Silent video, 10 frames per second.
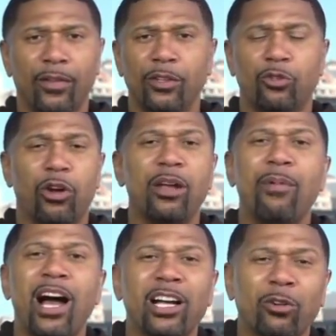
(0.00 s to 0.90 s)

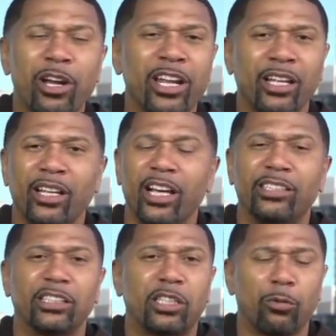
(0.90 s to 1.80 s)
Draymond Green is
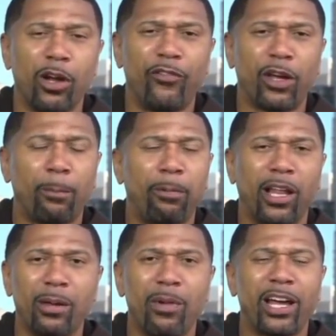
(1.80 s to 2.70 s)
a terrific
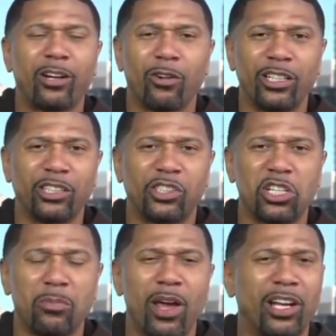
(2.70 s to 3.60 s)
playmaker and
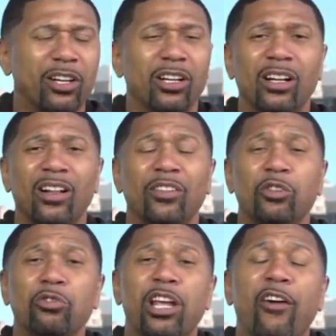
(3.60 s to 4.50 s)
decision-maker.
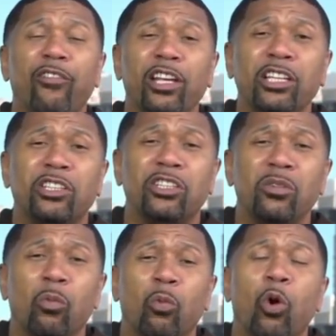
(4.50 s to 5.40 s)
You definitely
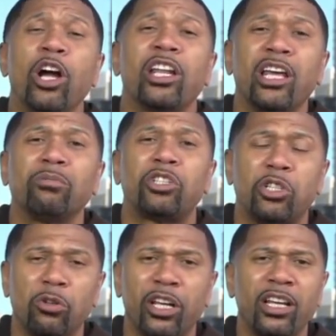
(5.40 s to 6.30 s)
want him
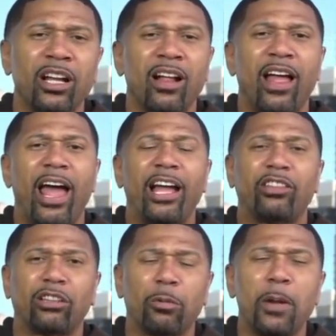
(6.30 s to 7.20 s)
shooting at
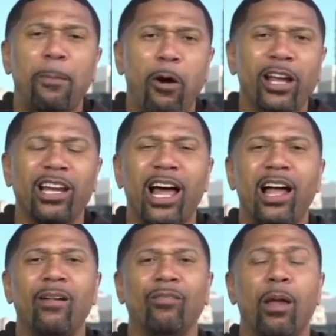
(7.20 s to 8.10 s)
the three-point
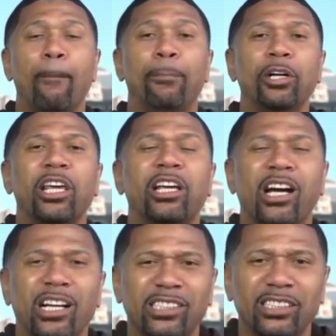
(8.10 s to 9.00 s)
line. Boogie
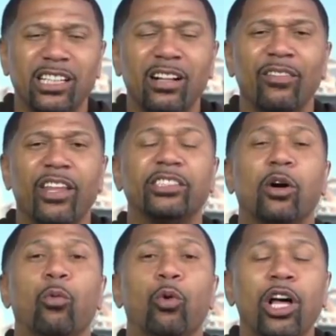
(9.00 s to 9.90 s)
Cousins is a
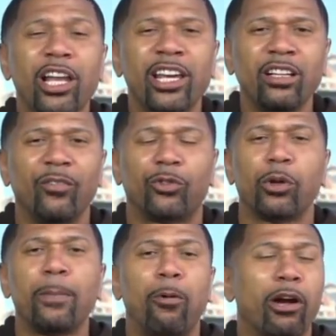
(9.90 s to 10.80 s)
willing
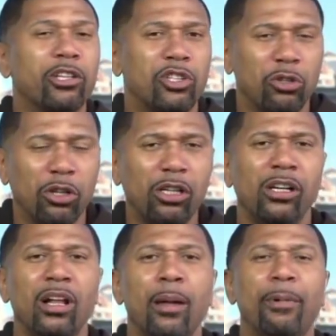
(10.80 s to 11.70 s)
three-point shooter,
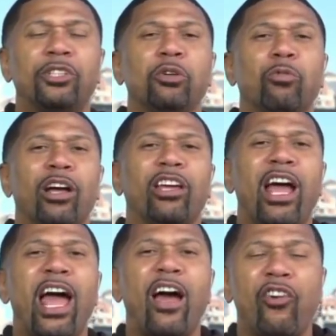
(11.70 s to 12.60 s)
but you'd rather
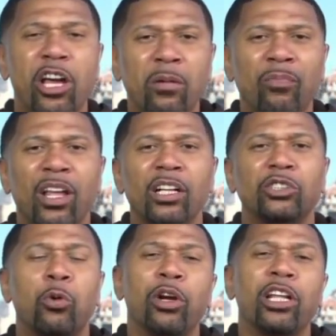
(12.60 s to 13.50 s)
have him
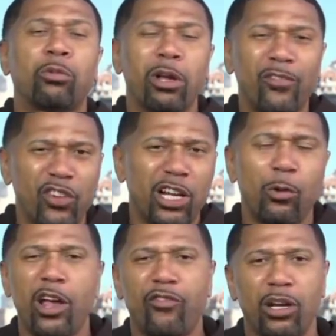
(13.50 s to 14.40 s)
23 feet
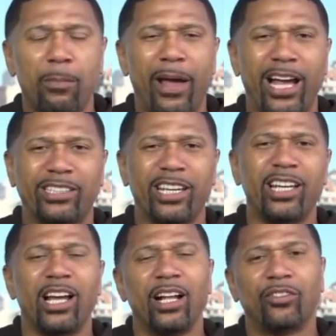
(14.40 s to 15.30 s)
away from the
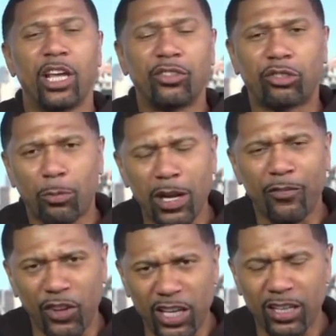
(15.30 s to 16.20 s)
basket than 3
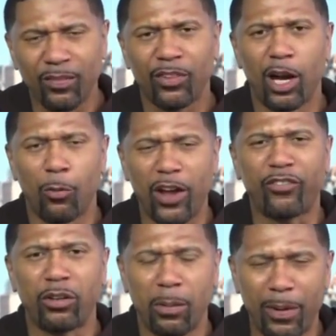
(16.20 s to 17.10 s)
feet away
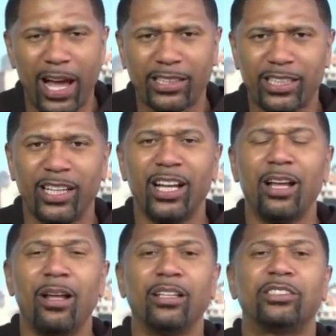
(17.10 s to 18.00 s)
from the basket.
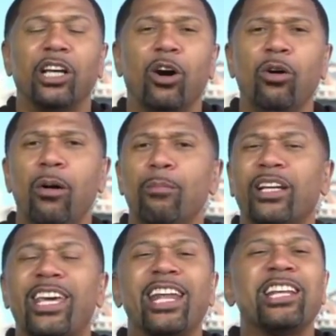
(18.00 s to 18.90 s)
So
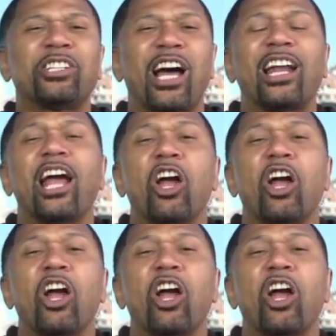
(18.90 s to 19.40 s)
McKinney shot an